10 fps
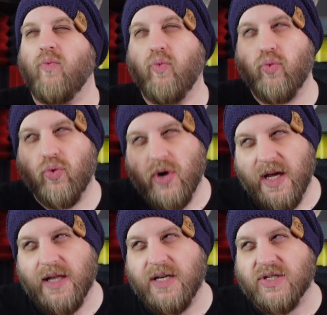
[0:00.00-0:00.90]

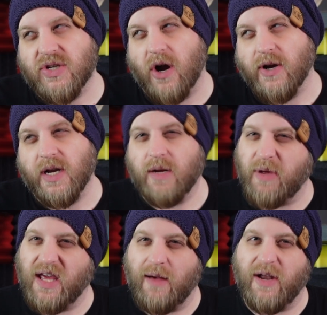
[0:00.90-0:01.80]
really starting to
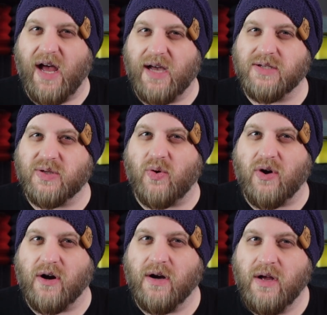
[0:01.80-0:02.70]
become an eyesore.